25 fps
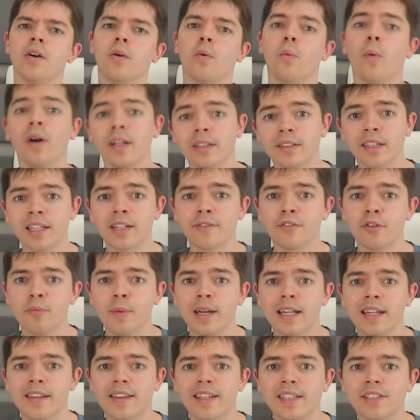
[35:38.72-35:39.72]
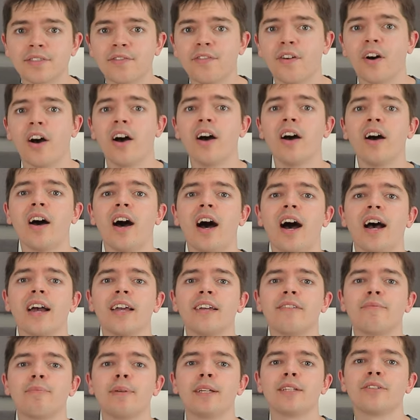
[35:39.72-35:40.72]
Well then, if you made it this far,
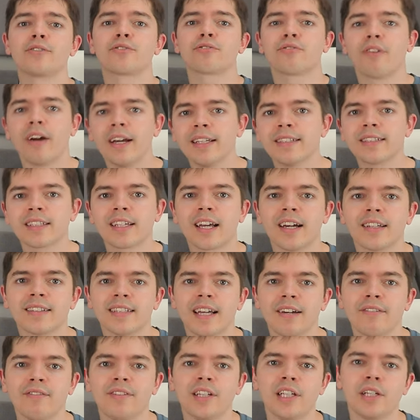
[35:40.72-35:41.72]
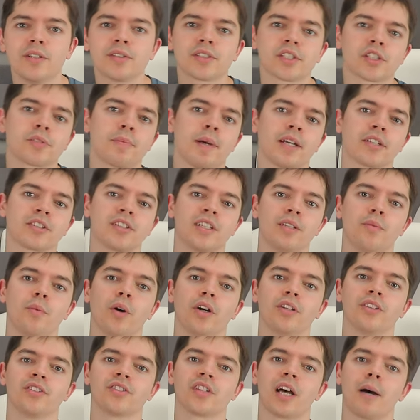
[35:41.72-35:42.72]
I've been trying to cut down videos, especially
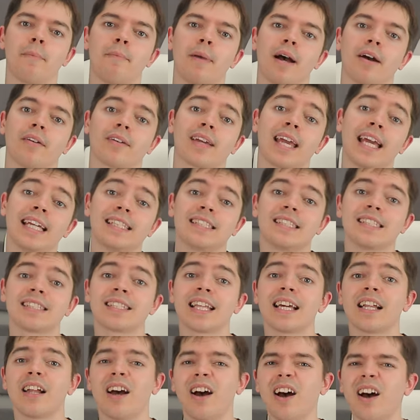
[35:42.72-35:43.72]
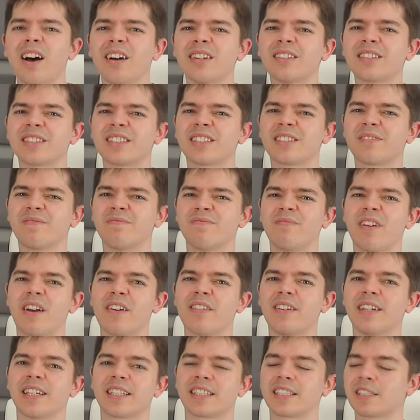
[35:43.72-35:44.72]
ones about cases that aren't
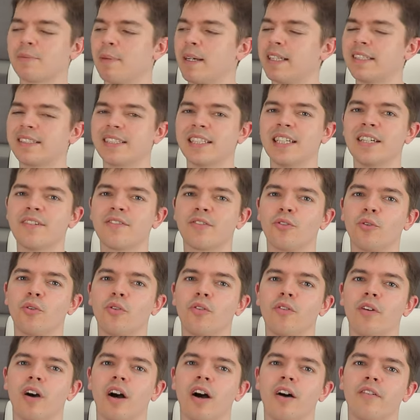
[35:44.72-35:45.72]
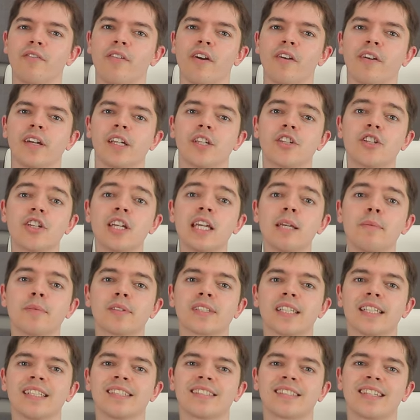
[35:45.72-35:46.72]
very expensive or are very cheap
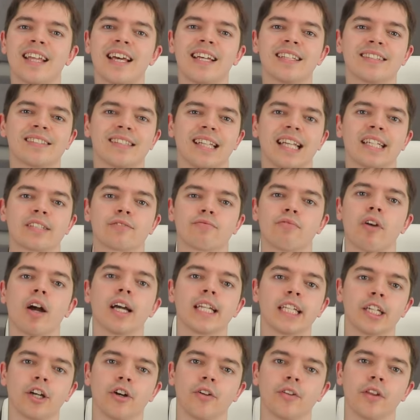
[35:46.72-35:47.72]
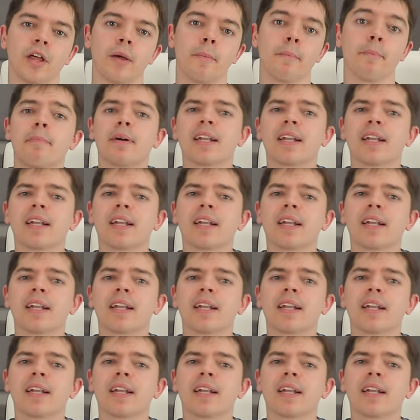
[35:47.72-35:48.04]
since there's less riding on them.